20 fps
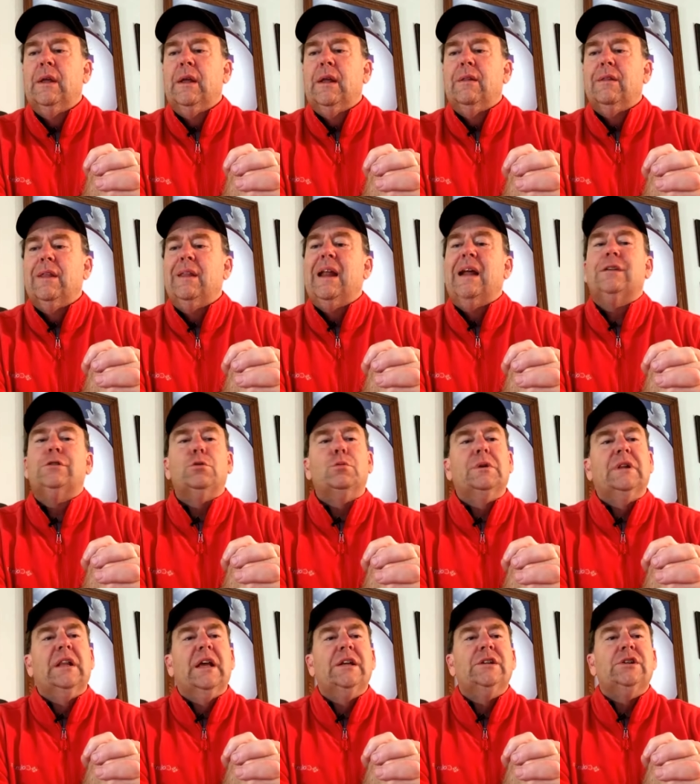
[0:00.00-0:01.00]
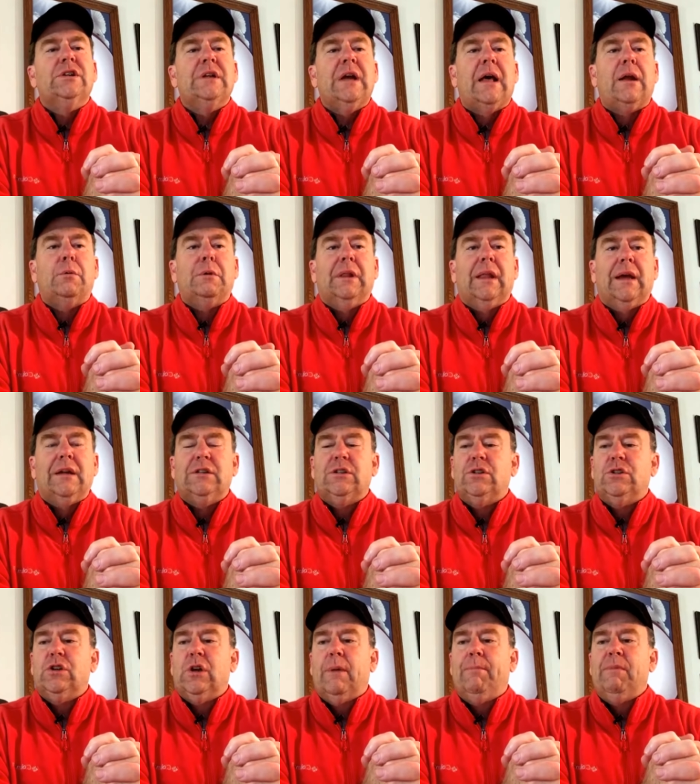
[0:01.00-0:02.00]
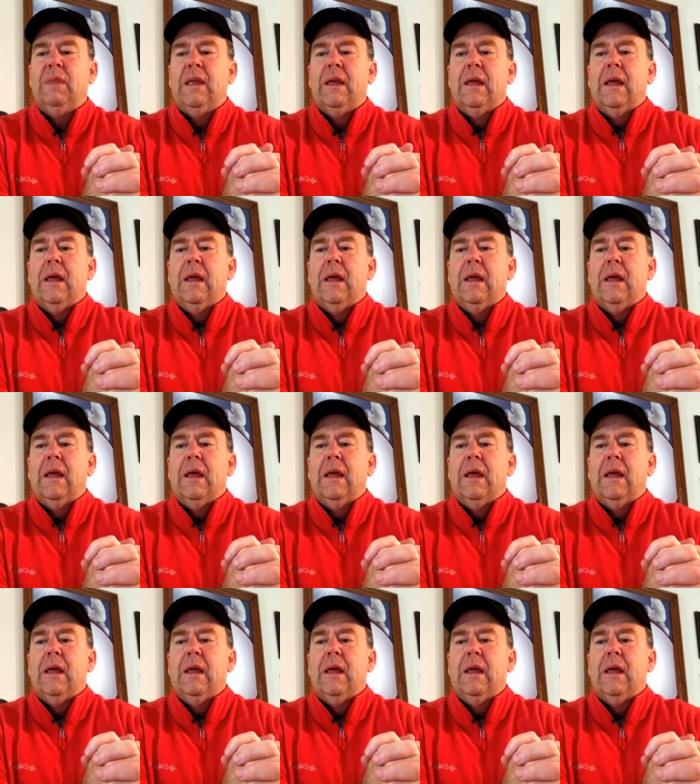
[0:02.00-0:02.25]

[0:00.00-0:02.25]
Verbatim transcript: then that's a religion, not a relationship